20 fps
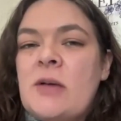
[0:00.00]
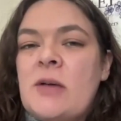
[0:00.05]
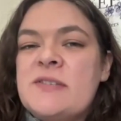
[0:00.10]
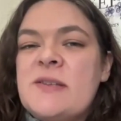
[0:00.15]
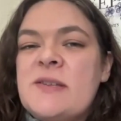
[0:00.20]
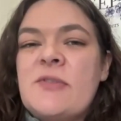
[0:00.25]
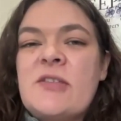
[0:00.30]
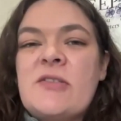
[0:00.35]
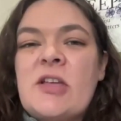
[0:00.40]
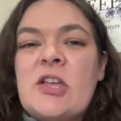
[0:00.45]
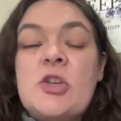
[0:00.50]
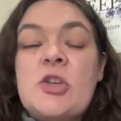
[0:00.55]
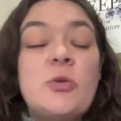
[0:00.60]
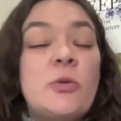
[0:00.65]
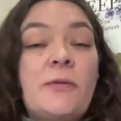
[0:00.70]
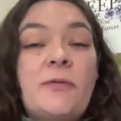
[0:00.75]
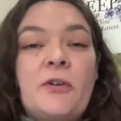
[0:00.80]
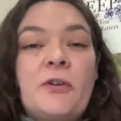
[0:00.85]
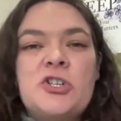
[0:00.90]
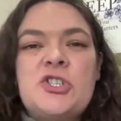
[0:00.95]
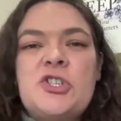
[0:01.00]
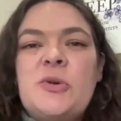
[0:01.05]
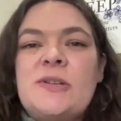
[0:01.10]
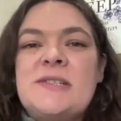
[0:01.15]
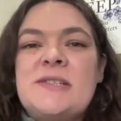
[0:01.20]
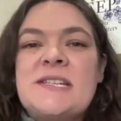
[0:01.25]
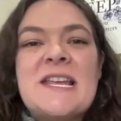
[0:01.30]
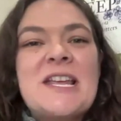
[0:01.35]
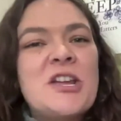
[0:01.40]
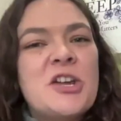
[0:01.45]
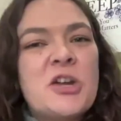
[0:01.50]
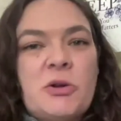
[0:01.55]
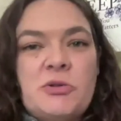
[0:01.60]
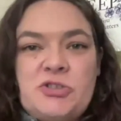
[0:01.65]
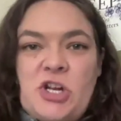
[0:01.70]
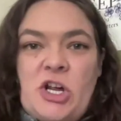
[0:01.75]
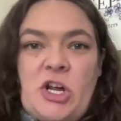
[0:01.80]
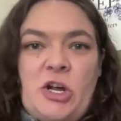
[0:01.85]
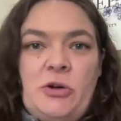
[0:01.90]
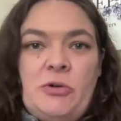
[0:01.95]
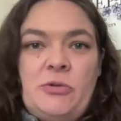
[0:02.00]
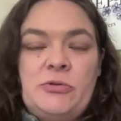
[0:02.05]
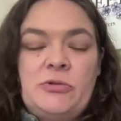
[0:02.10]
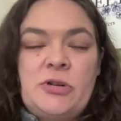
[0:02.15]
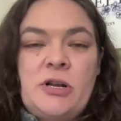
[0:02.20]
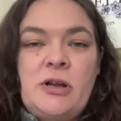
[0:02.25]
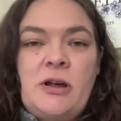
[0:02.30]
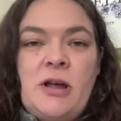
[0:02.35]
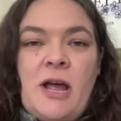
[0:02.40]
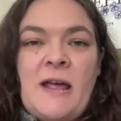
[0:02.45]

something that you referred to as ecotone?